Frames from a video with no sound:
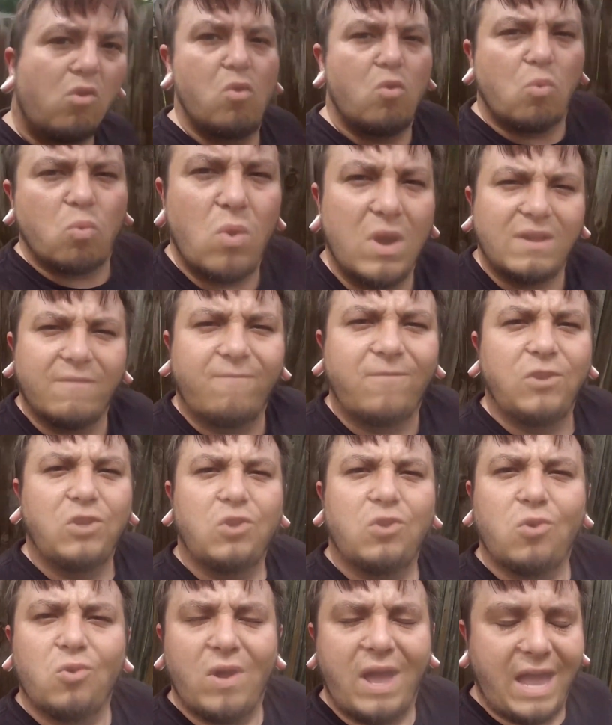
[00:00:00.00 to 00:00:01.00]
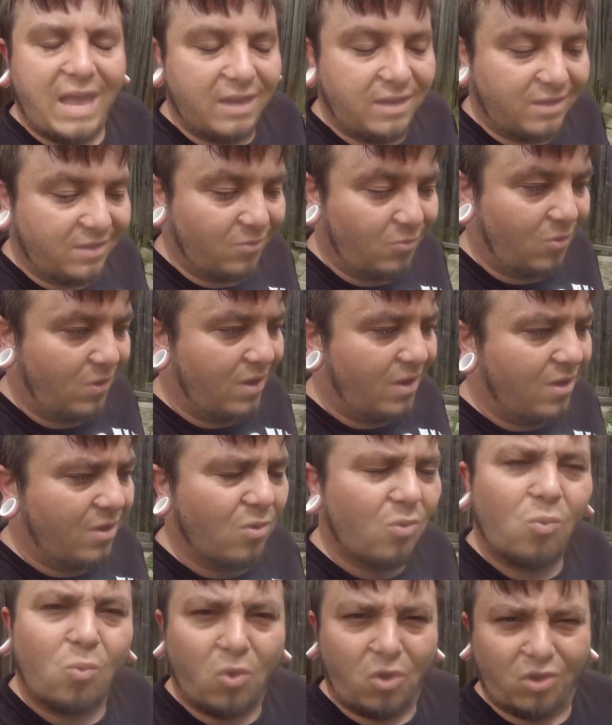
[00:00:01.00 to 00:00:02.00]
What if you had to
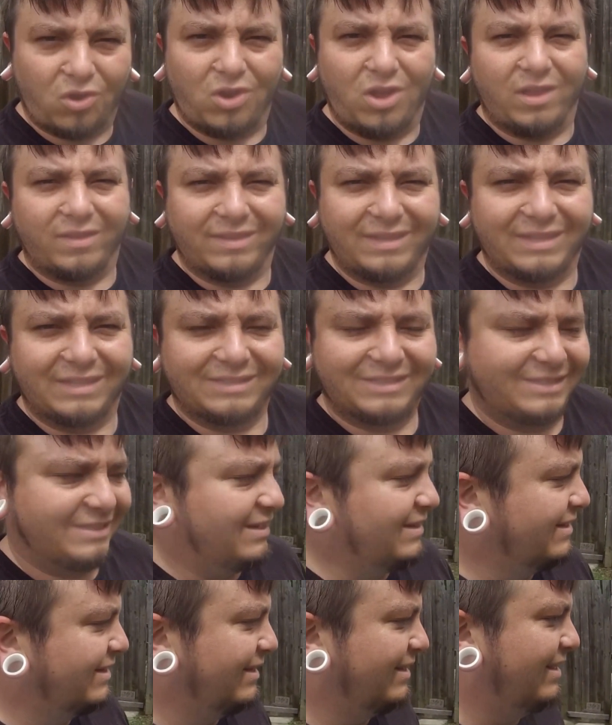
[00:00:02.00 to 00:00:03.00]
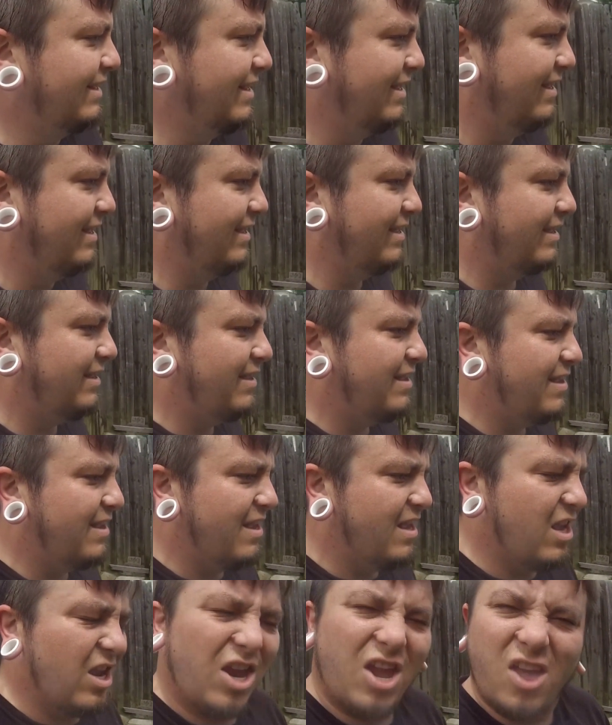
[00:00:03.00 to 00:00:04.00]
work on this?
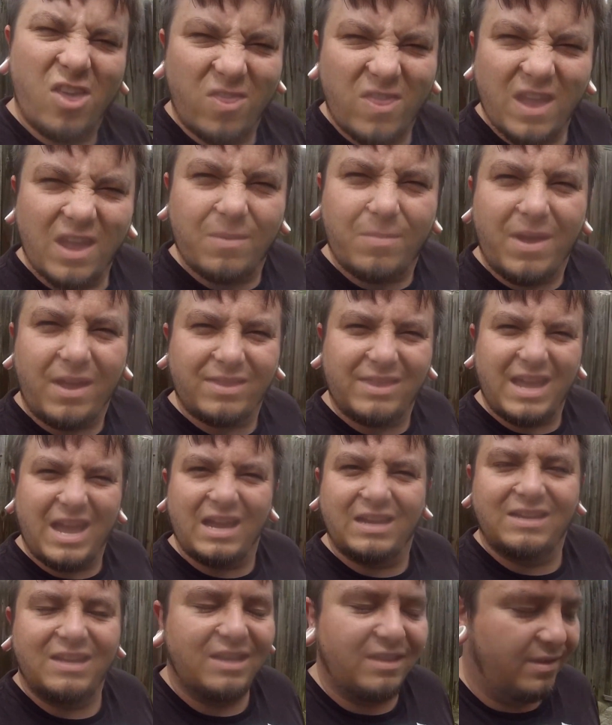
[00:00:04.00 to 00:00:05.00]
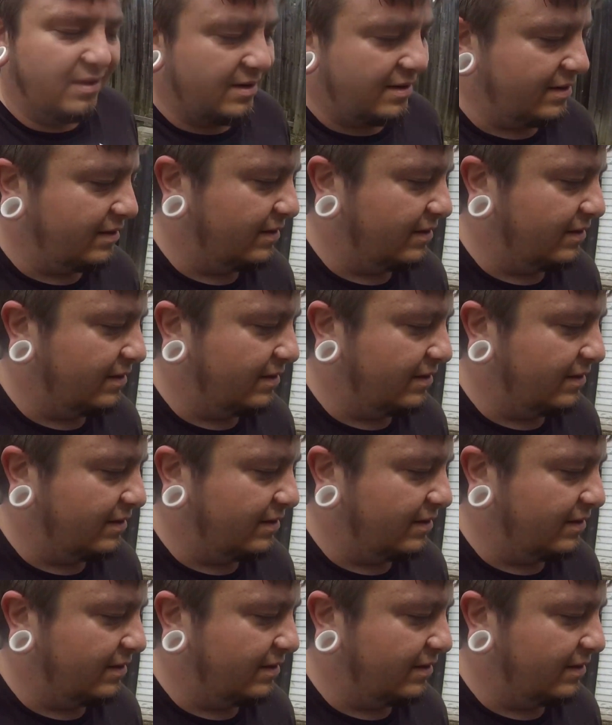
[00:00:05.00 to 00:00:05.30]
You didn't think about that, did you?